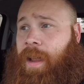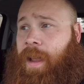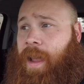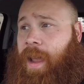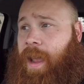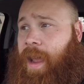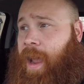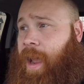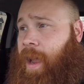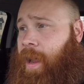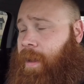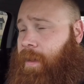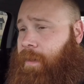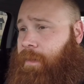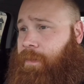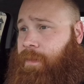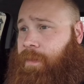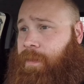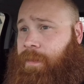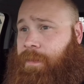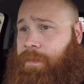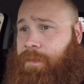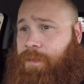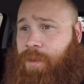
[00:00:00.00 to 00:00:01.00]

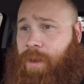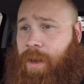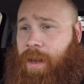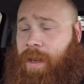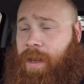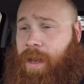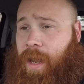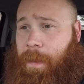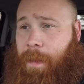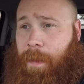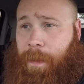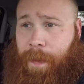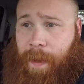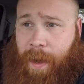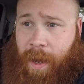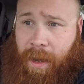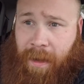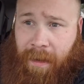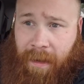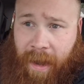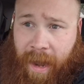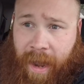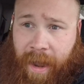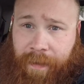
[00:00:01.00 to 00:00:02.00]
and create a couple
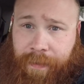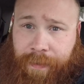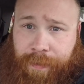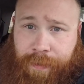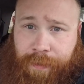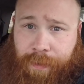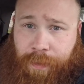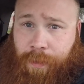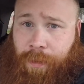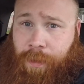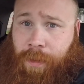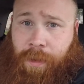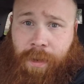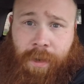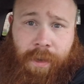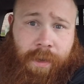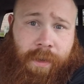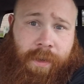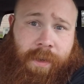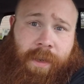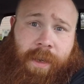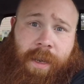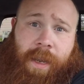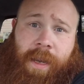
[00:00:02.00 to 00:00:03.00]
paragraphs
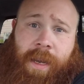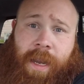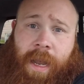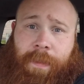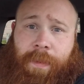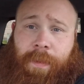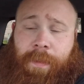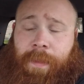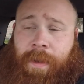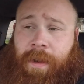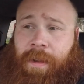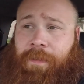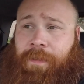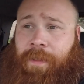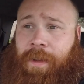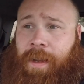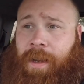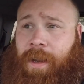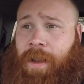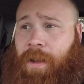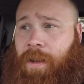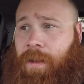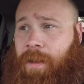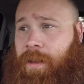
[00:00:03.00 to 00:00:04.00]
or a couple minute
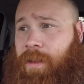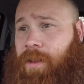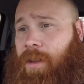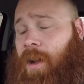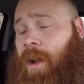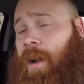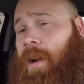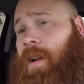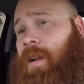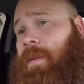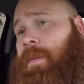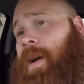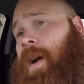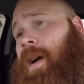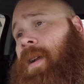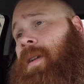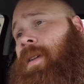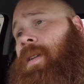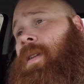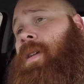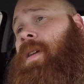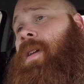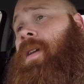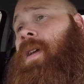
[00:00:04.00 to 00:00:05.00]
video and talking about
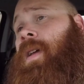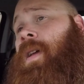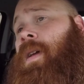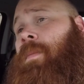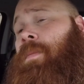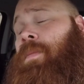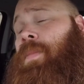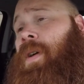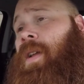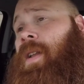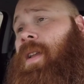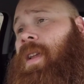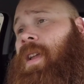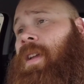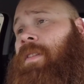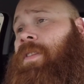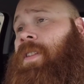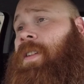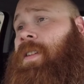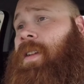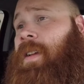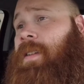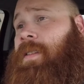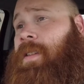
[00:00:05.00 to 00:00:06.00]
it. But if
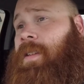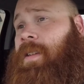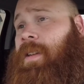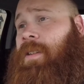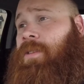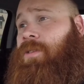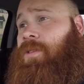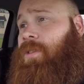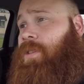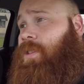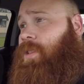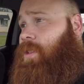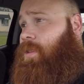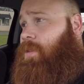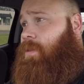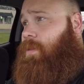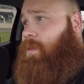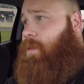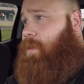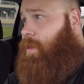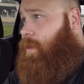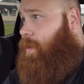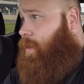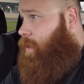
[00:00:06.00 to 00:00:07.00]
it doesn't interest
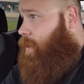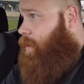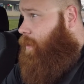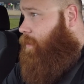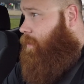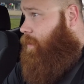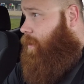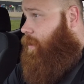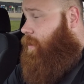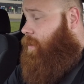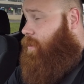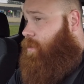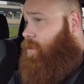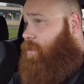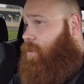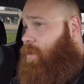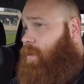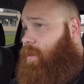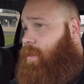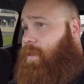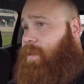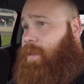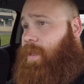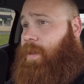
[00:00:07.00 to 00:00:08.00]
you, then it's
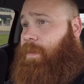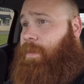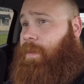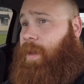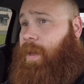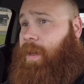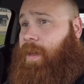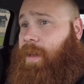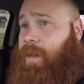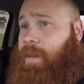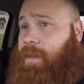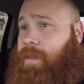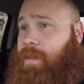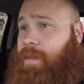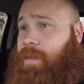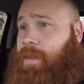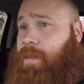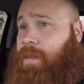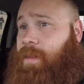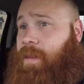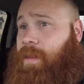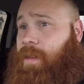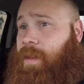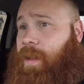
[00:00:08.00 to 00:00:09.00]
going to seem like
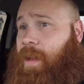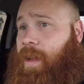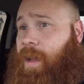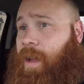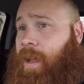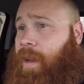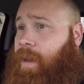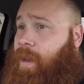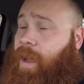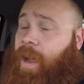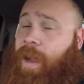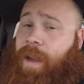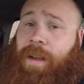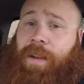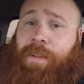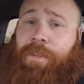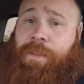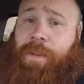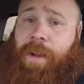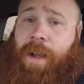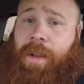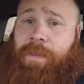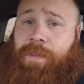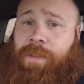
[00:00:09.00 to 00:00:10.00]
it's a
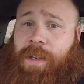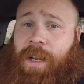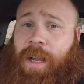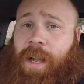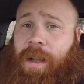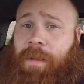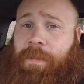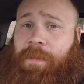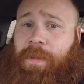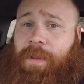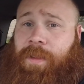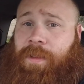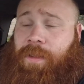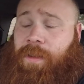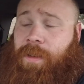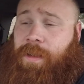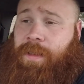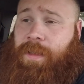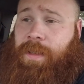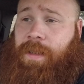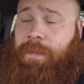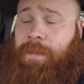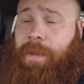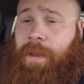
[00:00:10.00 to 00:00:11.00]
9-to-5 job. It's going to
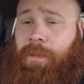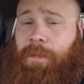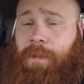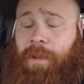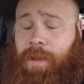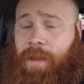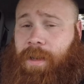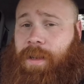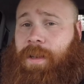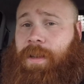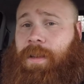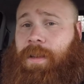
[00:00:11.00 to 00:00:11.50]
seem like work.